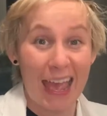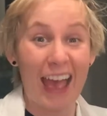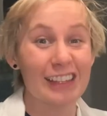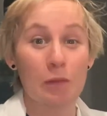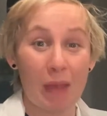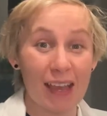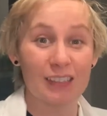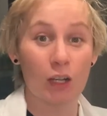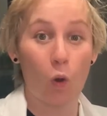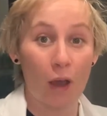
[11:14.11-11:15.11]
as it makes
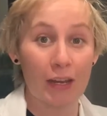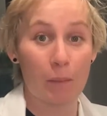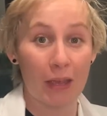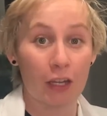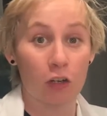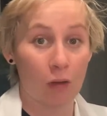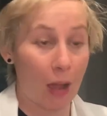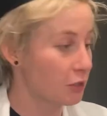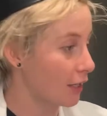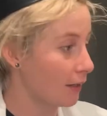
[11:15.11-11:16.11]
quite a big
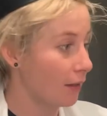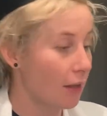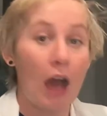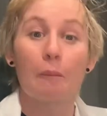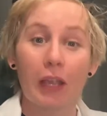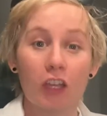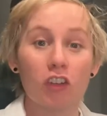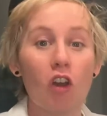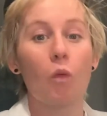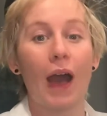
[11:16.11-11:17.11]
eruption. But you
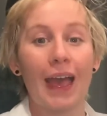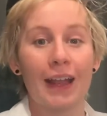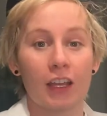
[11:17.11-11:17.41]
know what?